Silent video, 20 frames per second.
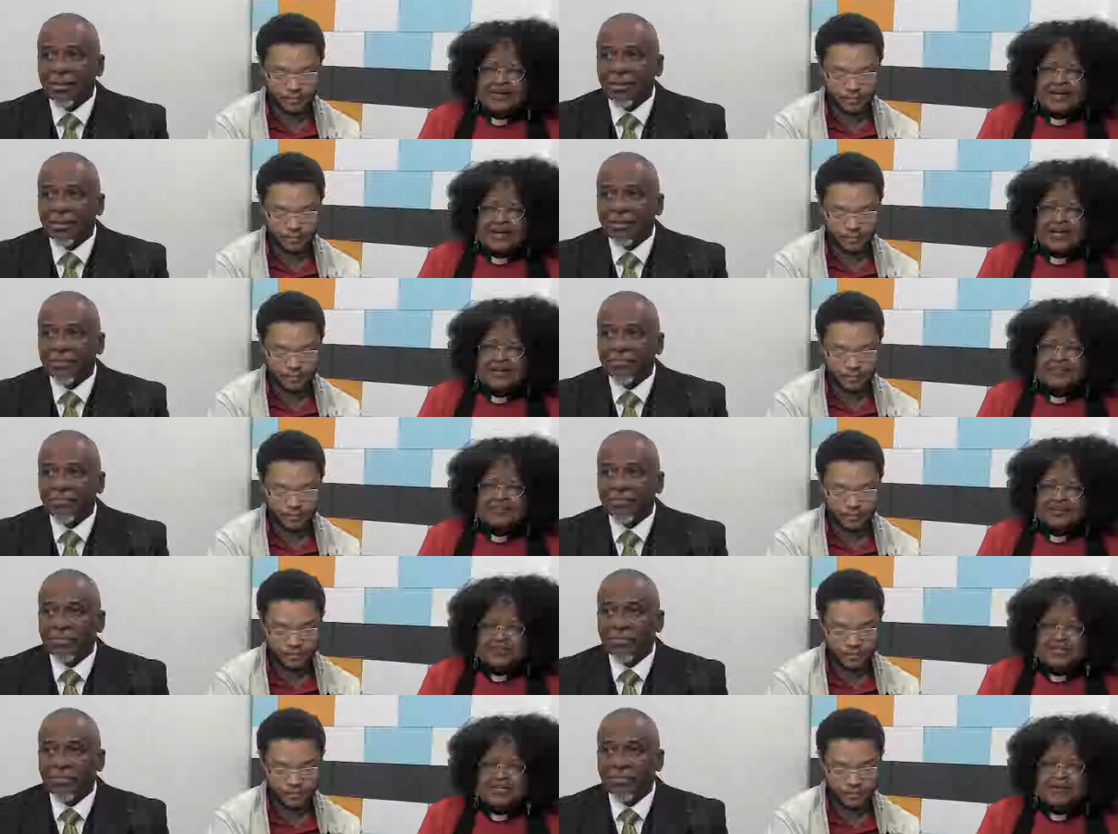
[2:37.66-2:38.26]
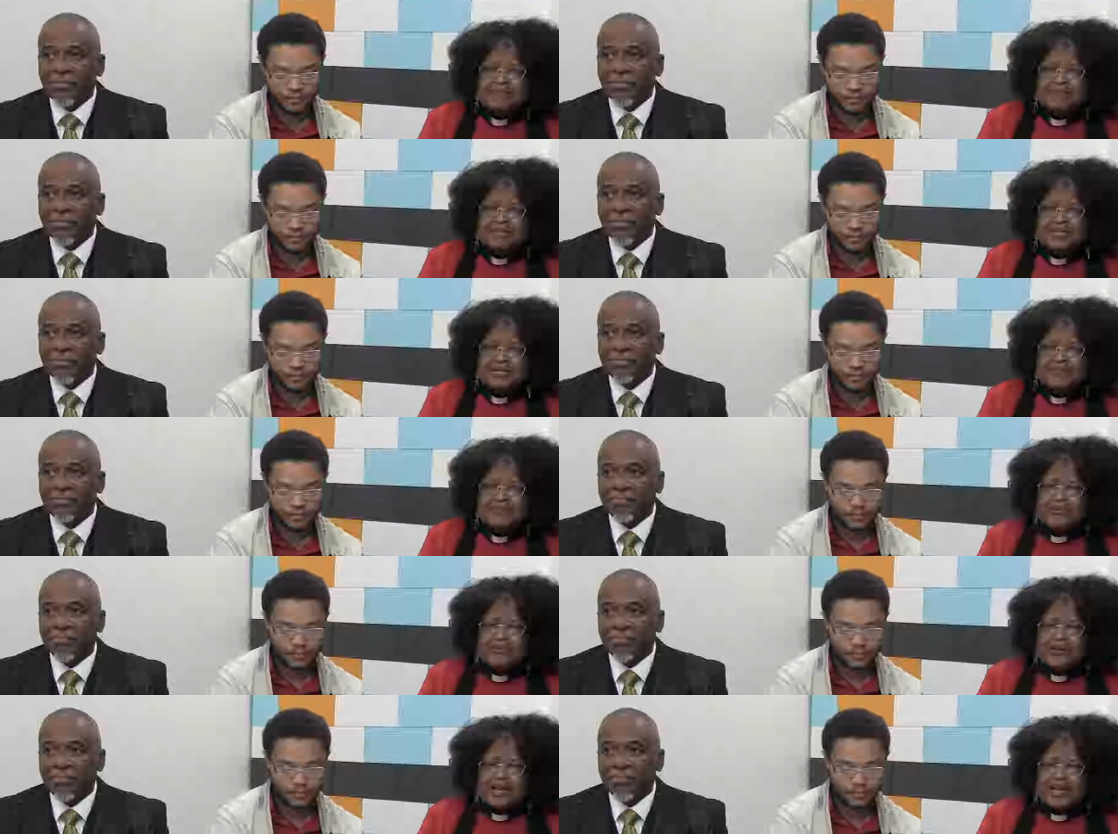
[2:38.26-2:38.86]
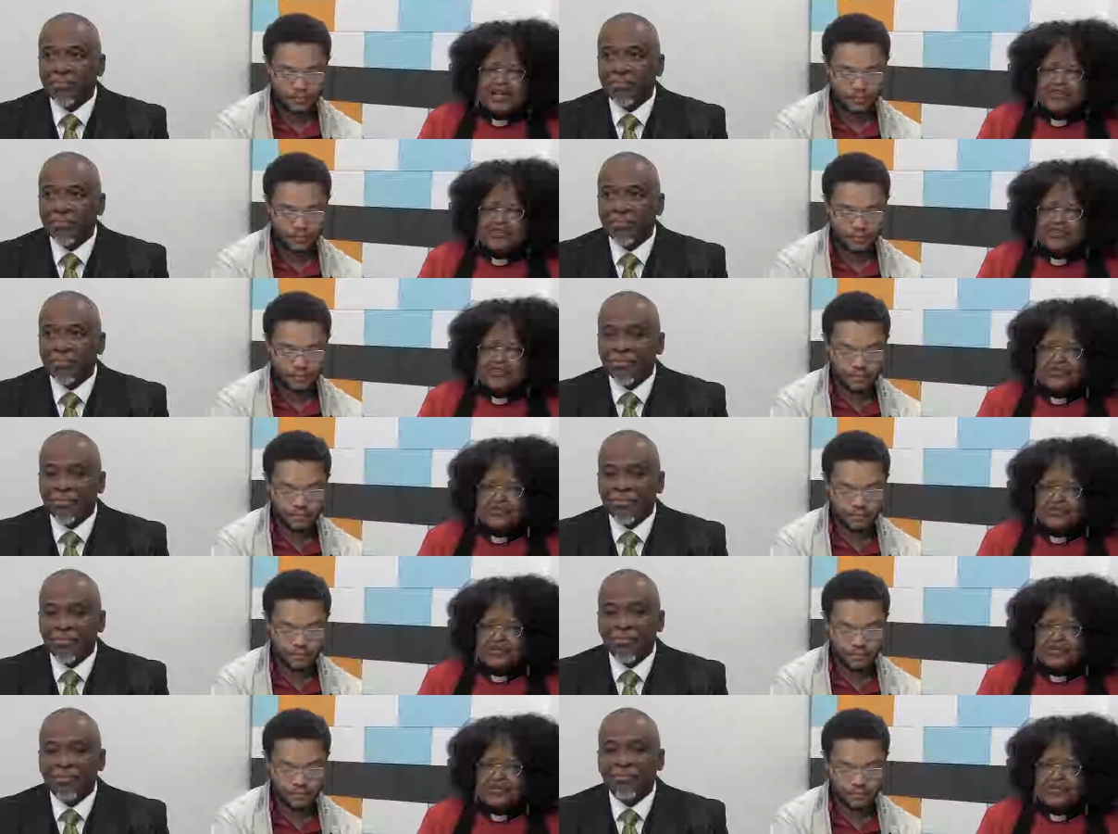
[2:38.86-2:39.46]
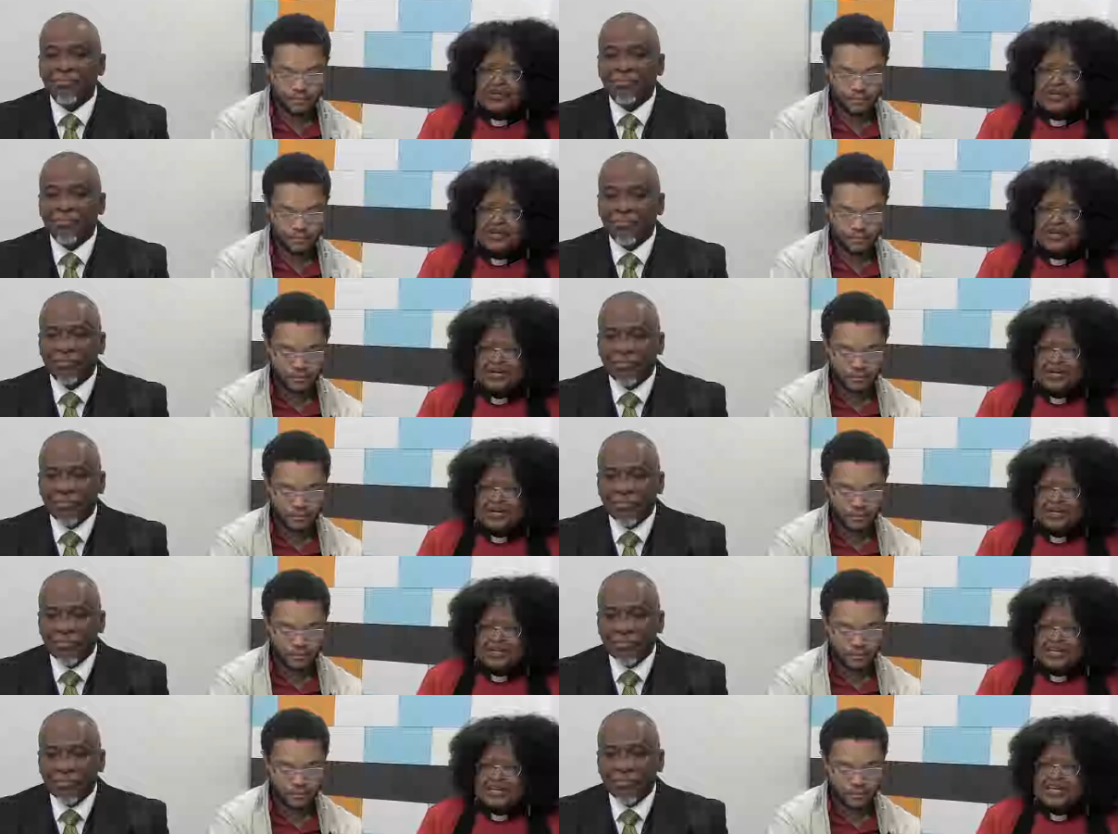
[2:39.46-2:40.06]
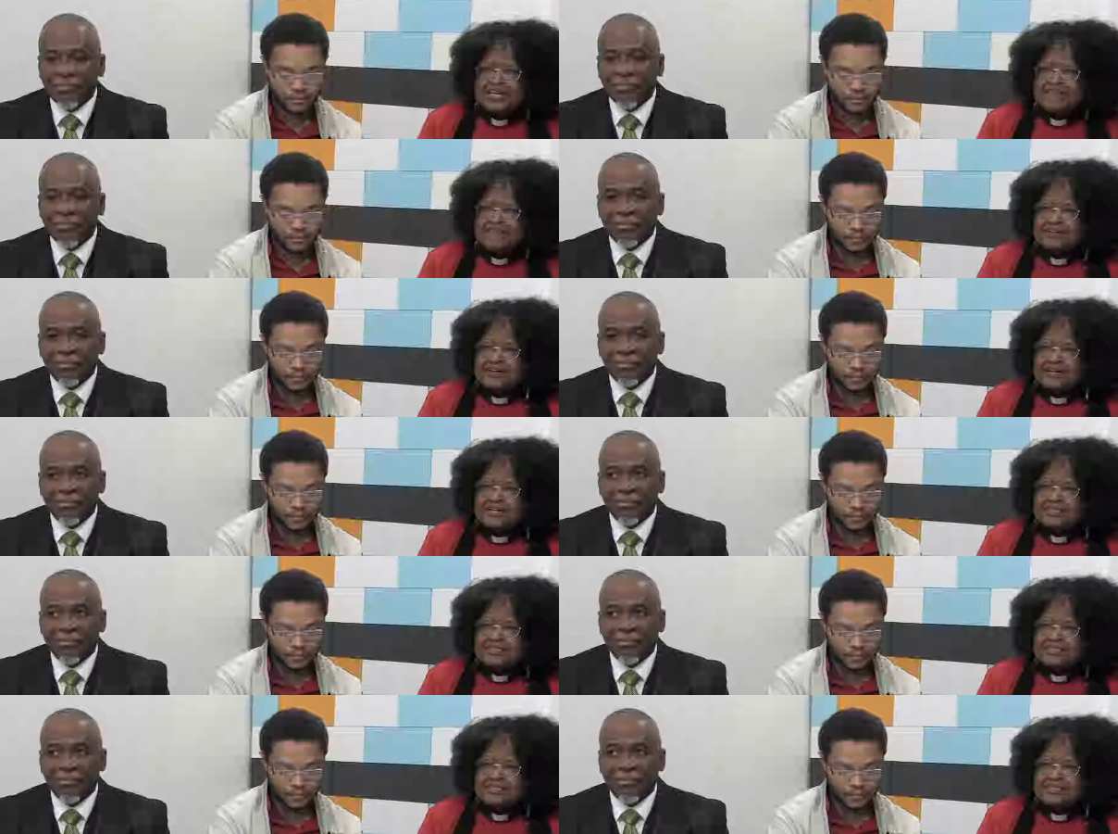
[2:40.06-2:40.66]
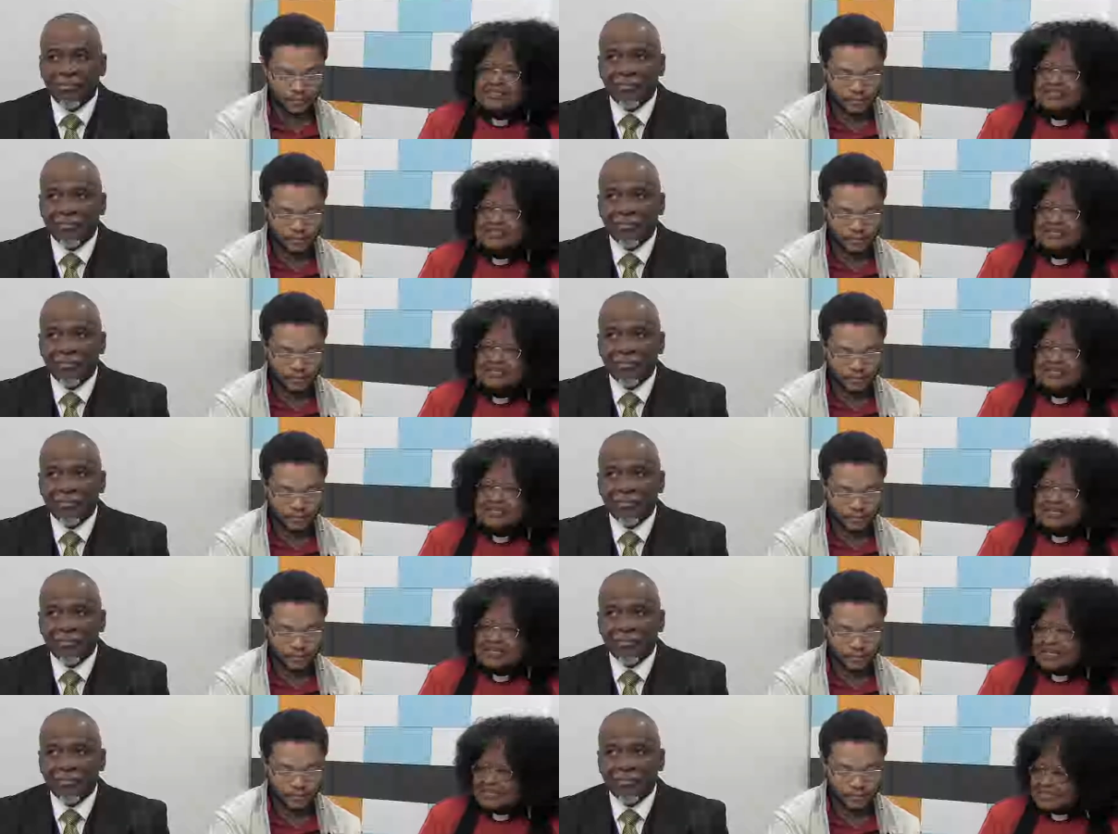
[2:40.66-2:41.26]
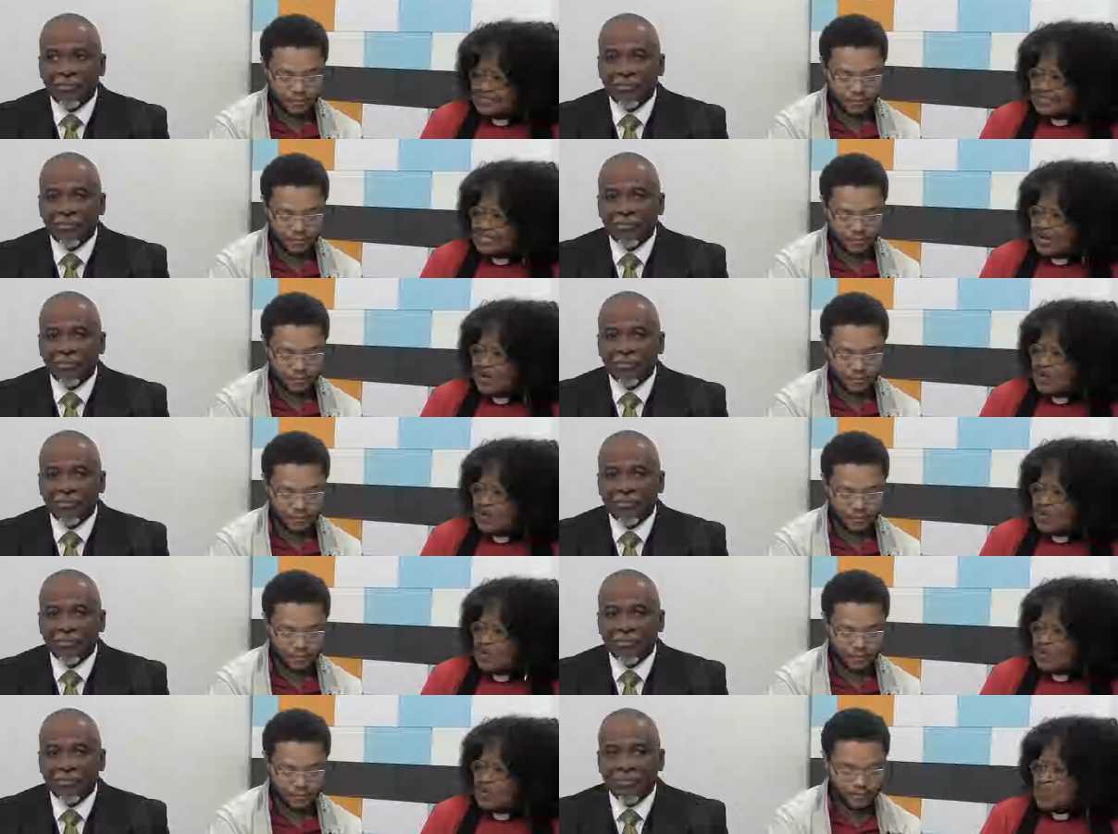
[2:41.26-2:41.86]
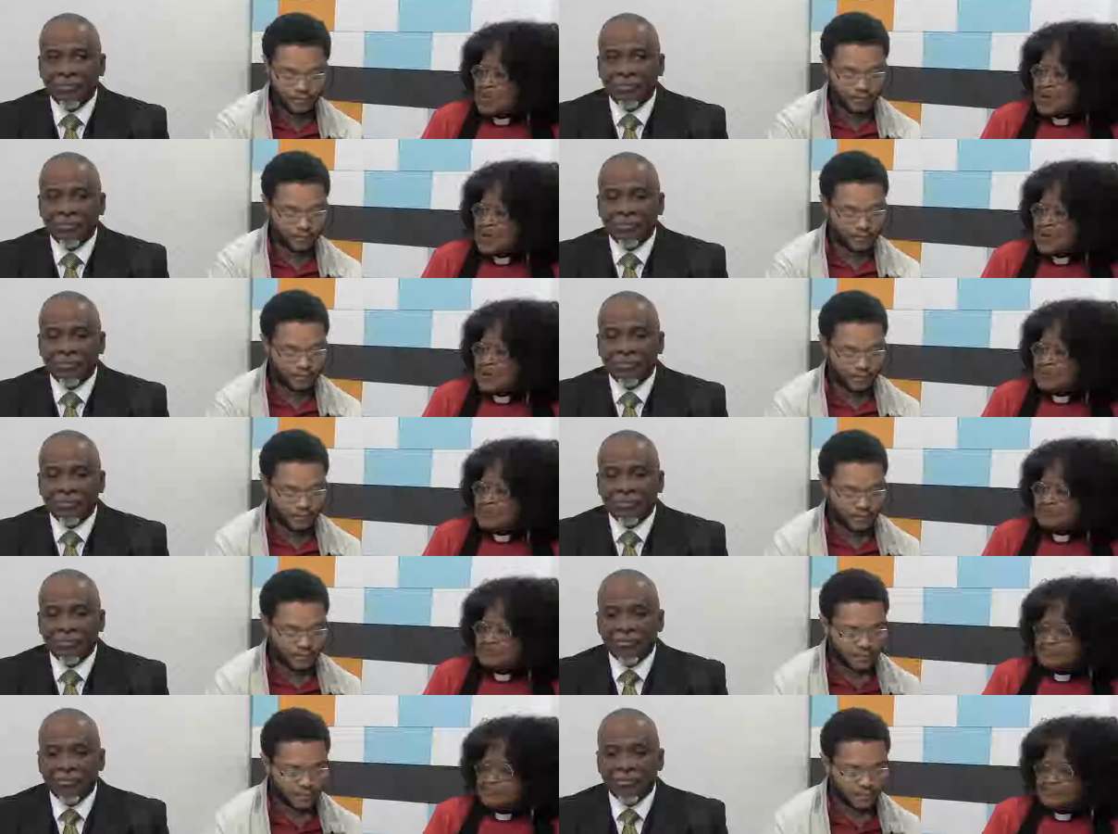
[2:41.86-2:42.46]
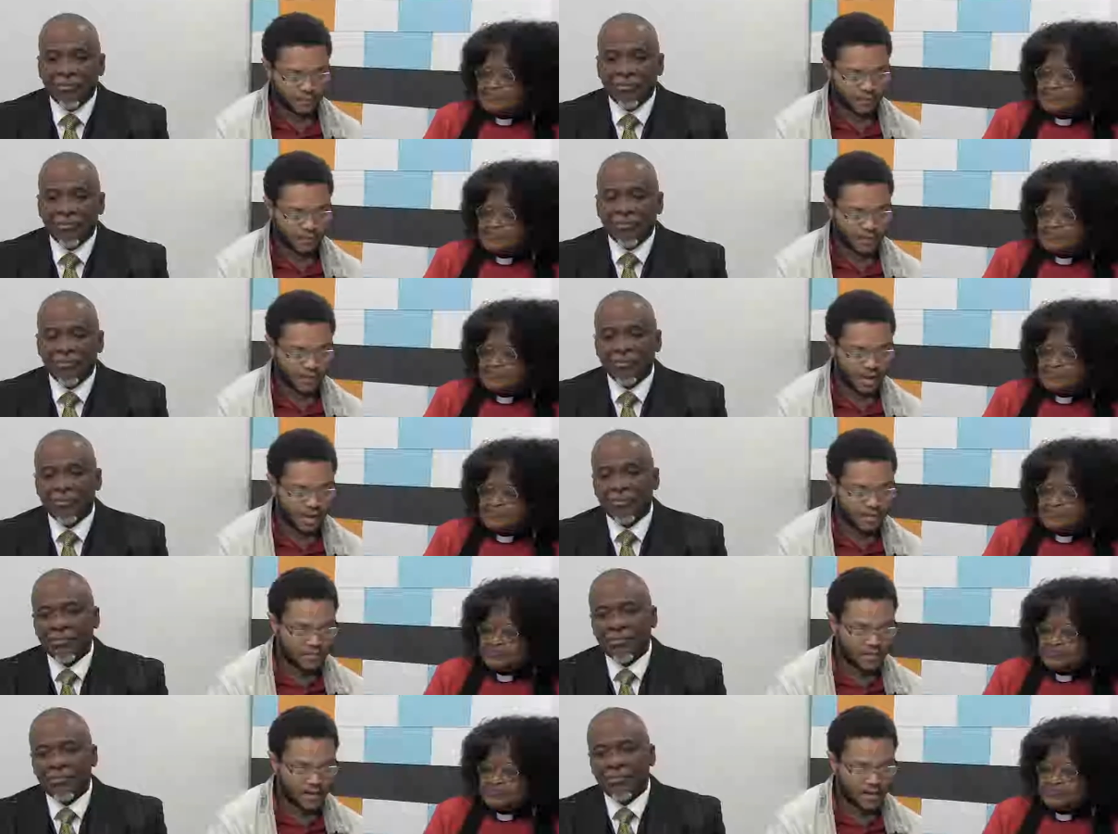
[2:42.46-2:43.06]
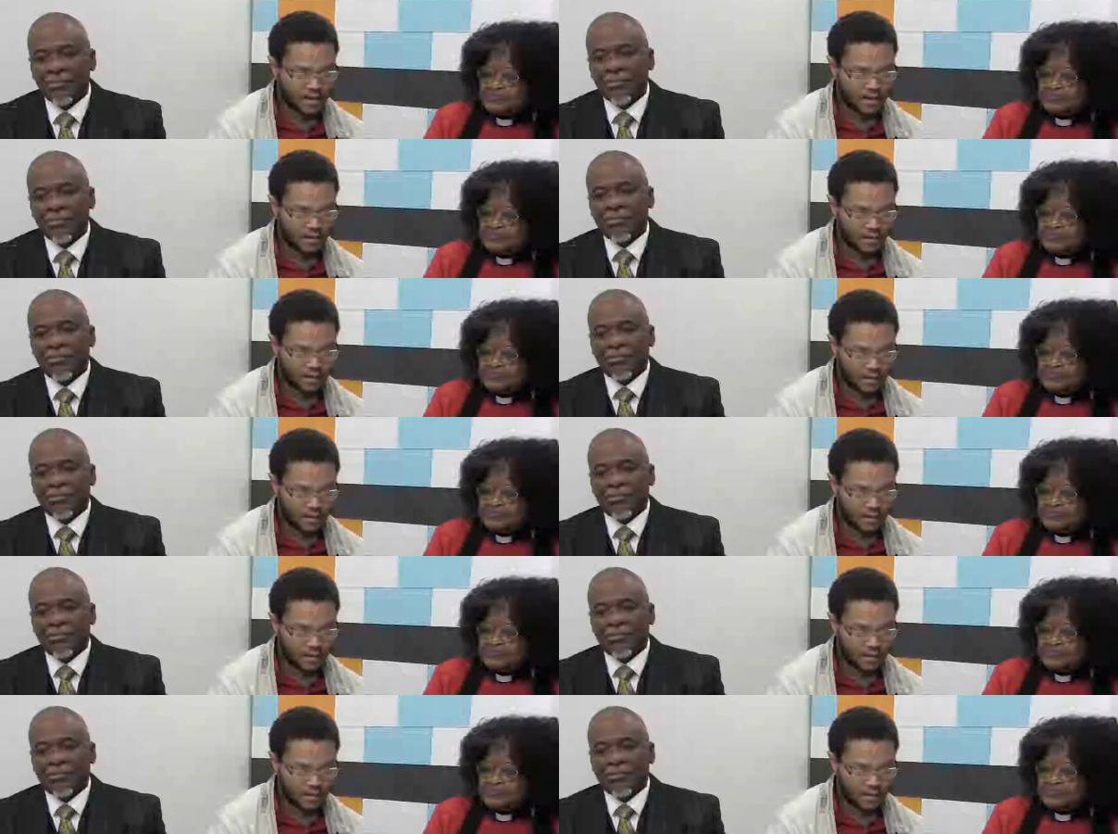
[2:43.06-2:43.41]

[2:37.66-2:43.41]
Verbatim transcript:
Speaker 1: Elder Timothy Burnett Jr., to give us a song.
Speaker 2: Amen.